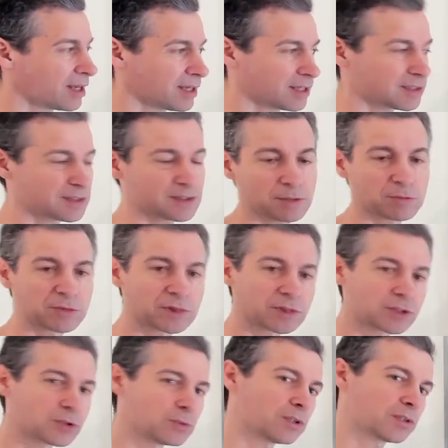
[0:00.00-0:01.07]
It's similar
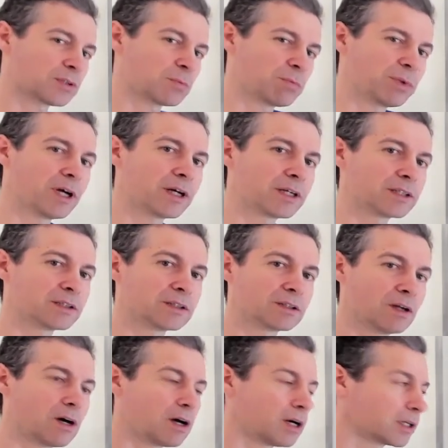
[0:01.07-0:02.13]
to us applying the
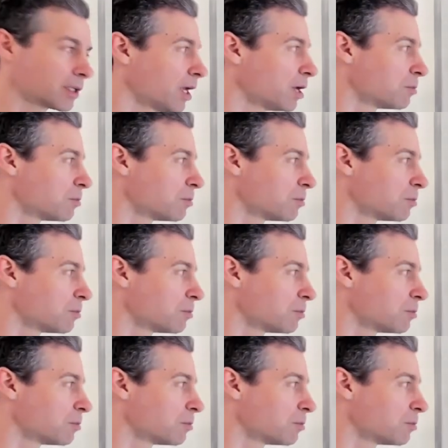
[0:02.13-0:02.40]
log,